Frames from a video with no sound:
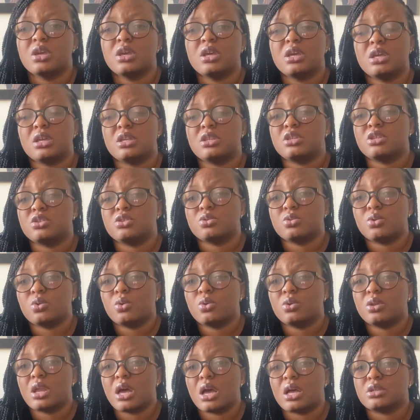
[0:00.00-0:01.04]
it is
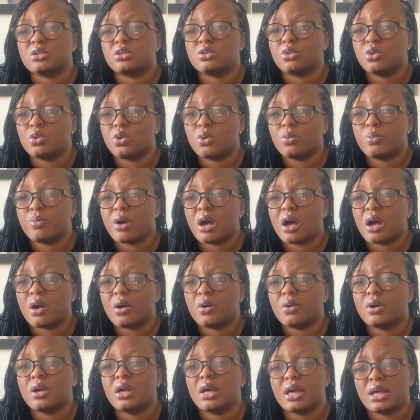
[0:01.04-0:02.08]
known as
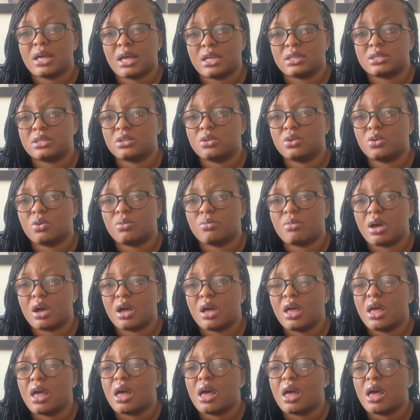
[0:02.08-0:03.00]
lobal carcinoma.